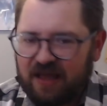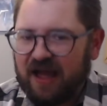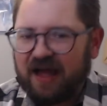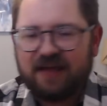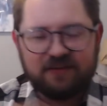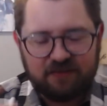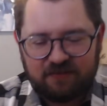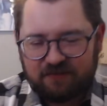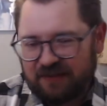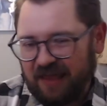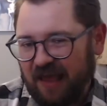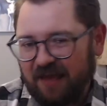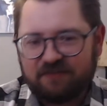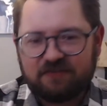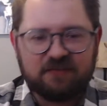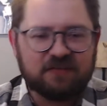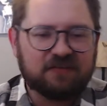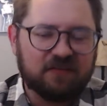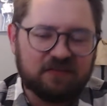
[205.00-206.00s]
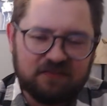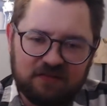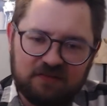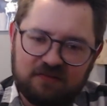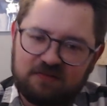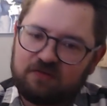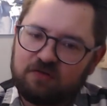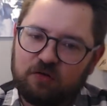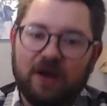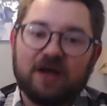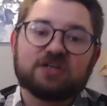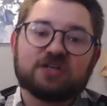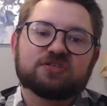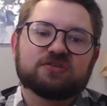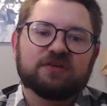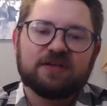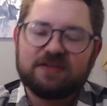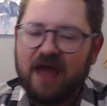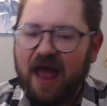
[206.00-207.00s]
doesn't have statistics to
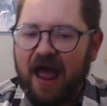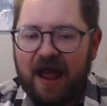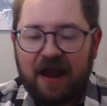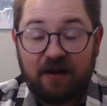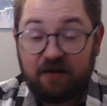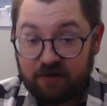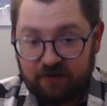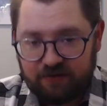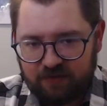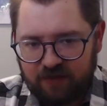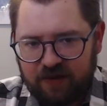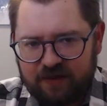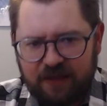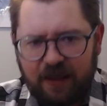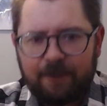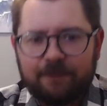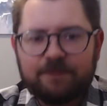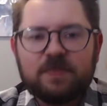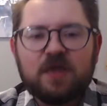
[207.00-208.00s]
actually attack or anything like that.